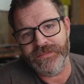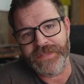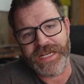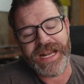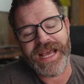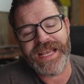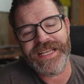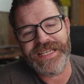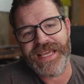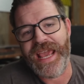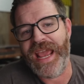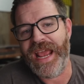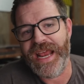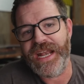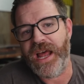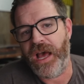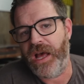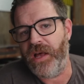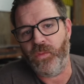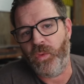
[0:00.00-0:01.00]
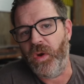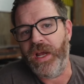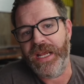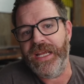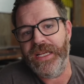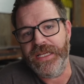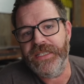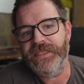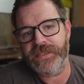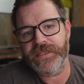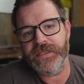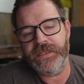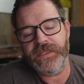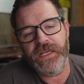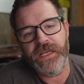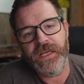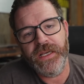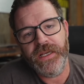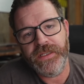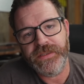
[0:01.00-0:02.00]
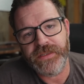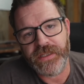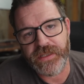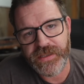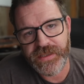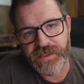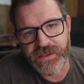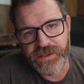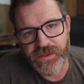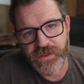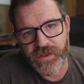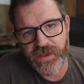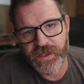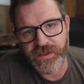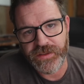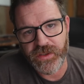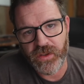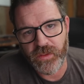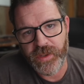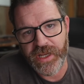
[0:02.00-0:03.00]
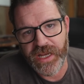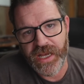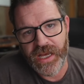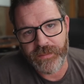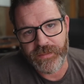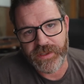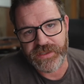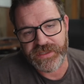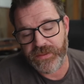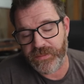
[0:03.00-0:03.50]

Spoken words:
and I cannot wait to listen to it in Dolby Atmos.